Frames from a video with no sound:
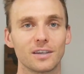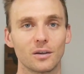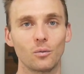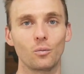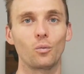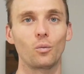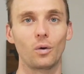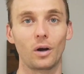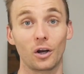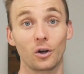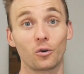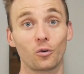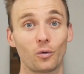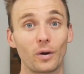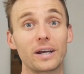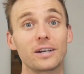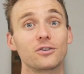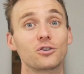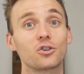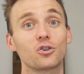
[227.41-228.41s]
and a
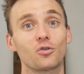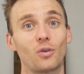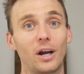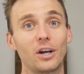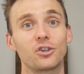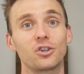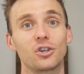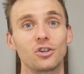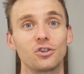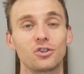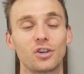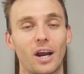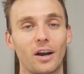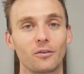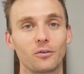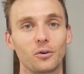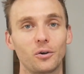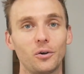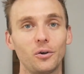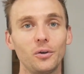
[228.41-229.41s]
great stretch in
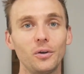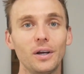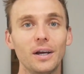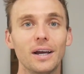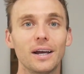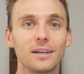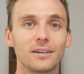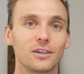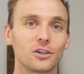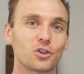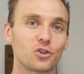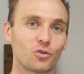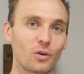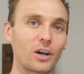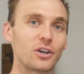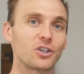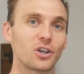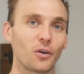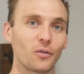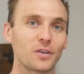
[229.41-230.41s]
general to
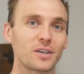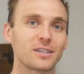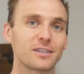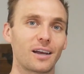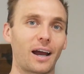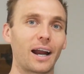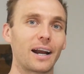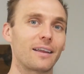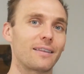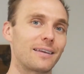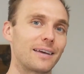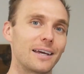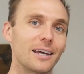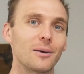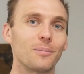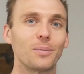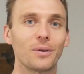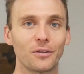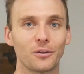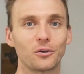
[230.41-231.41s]
stretch out the side of the
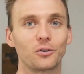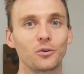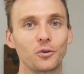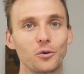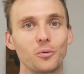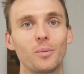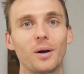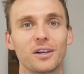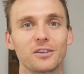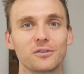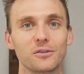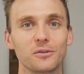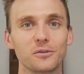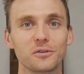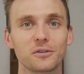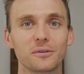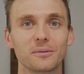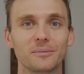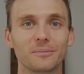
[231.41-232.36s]
hip and the glute muscles.